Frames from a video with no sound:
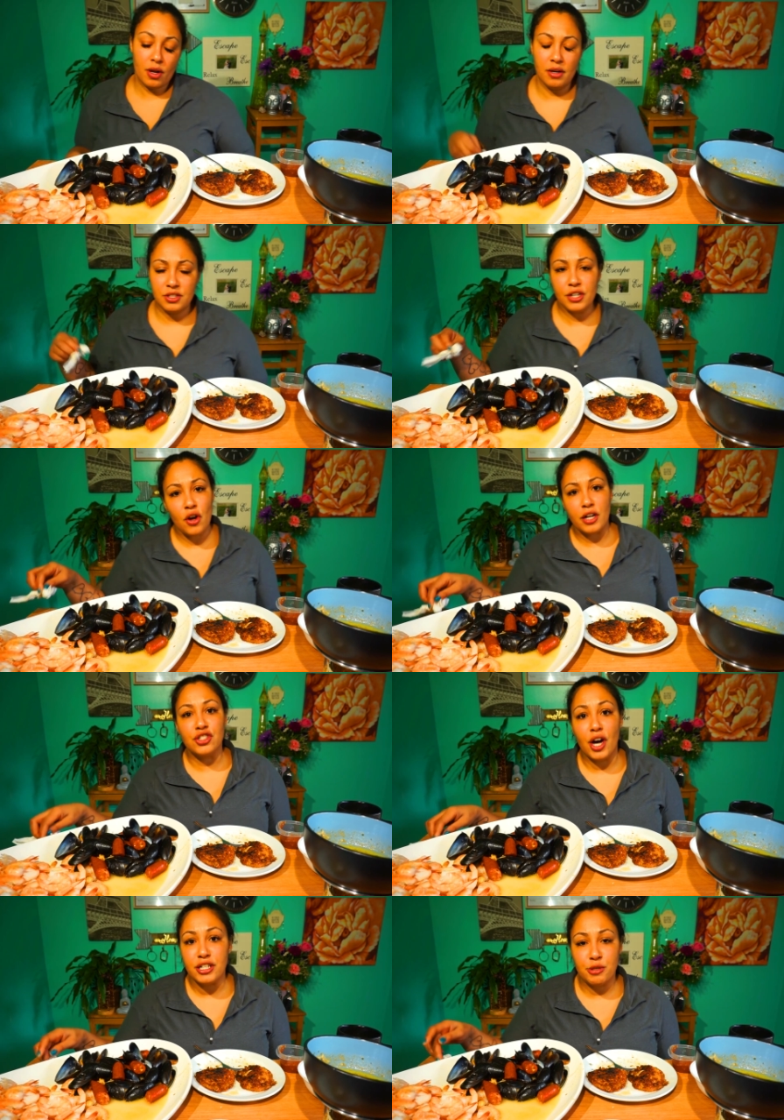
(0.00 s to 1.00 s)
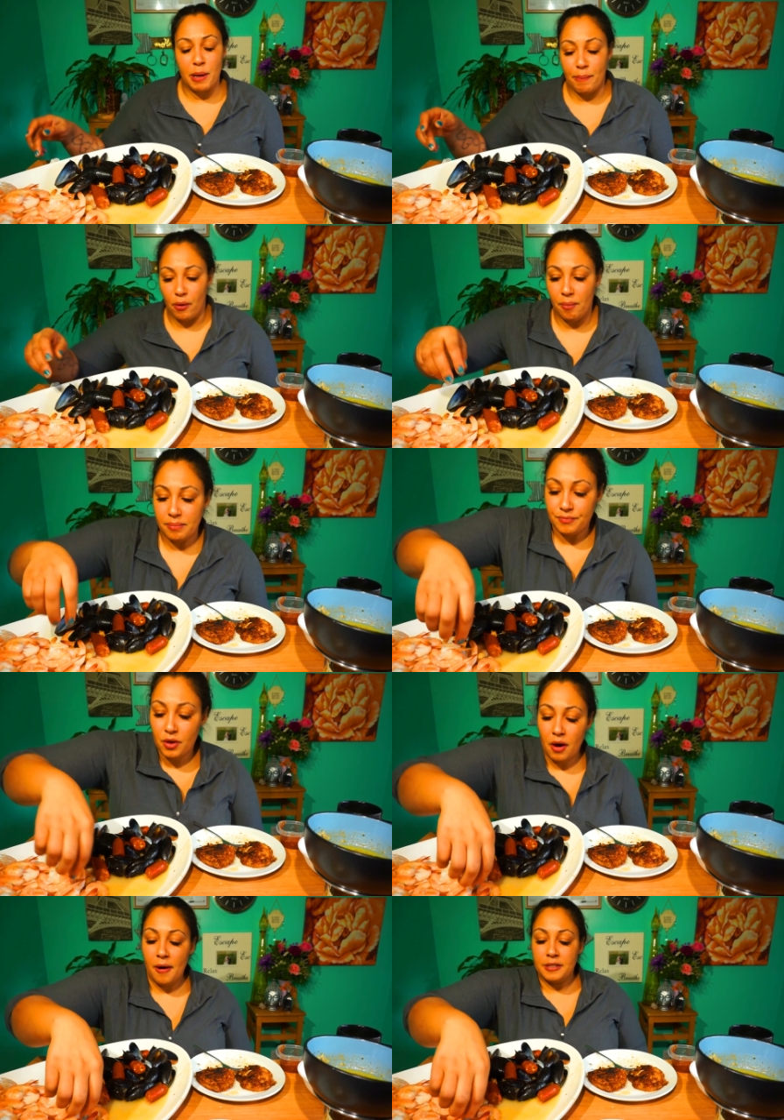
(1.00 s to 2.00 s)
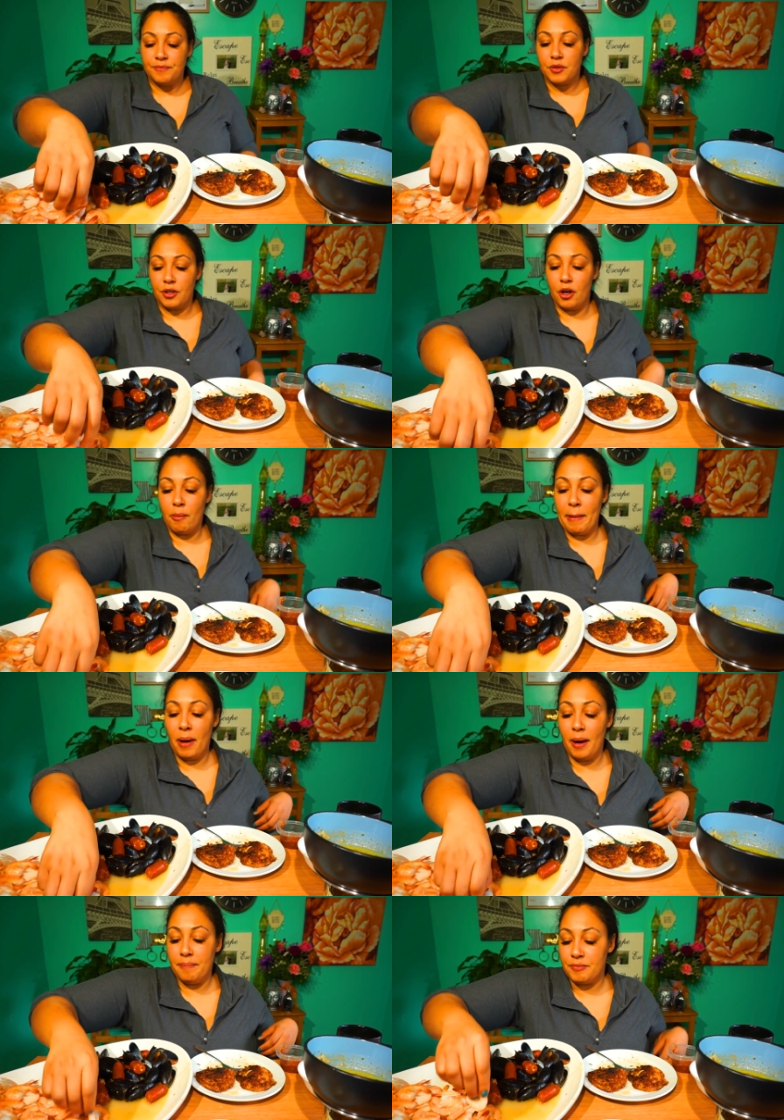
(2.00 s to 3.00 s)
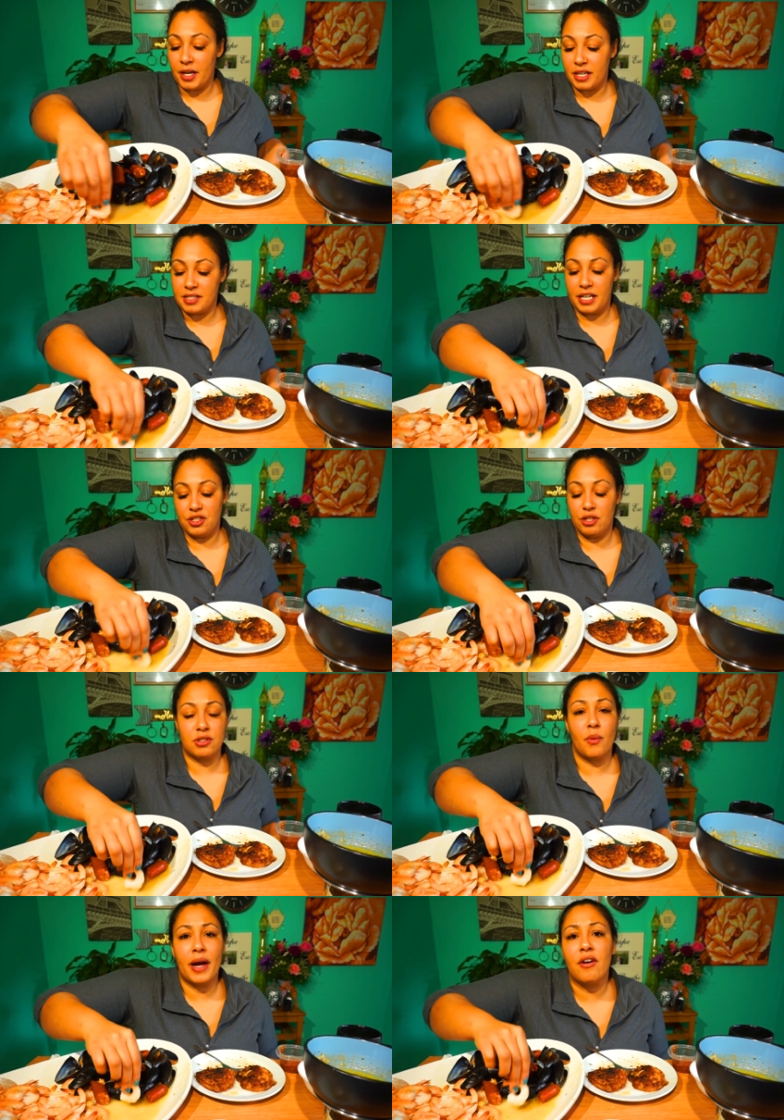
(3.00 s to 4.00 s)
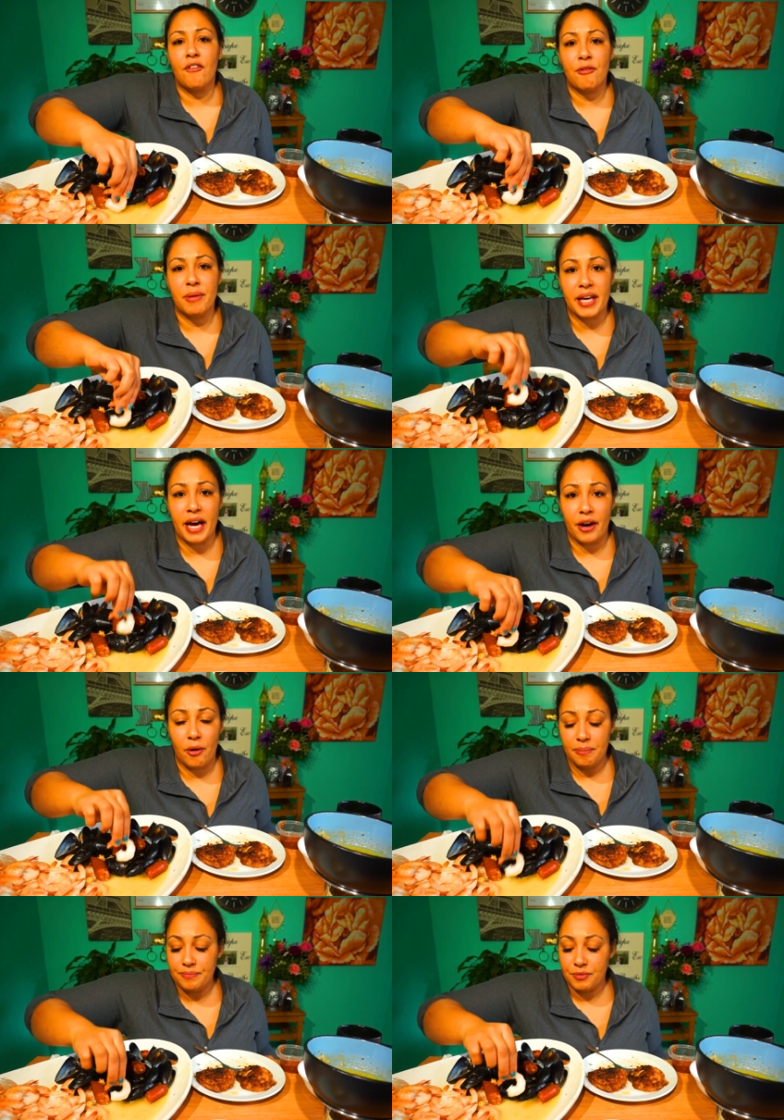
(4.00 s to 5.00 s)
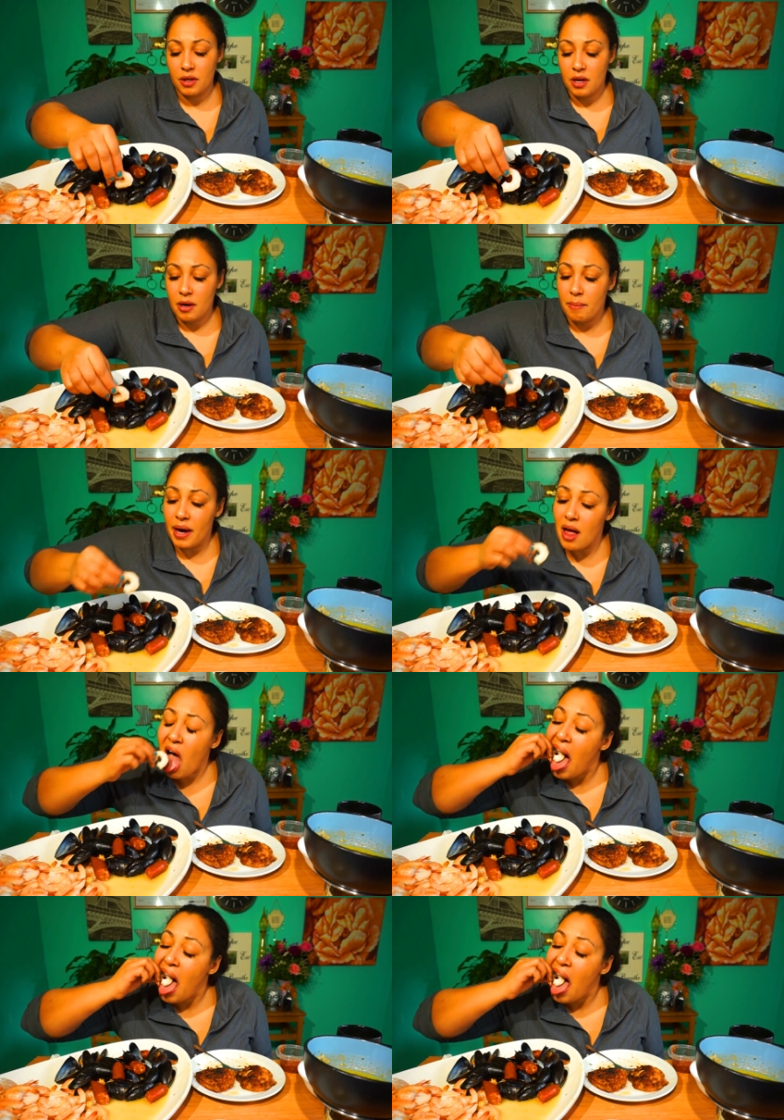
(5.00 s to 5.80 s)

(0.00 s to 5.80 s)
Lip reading: to not judge people. You know, my mom, like I said, she was a white girl from the ghetto, but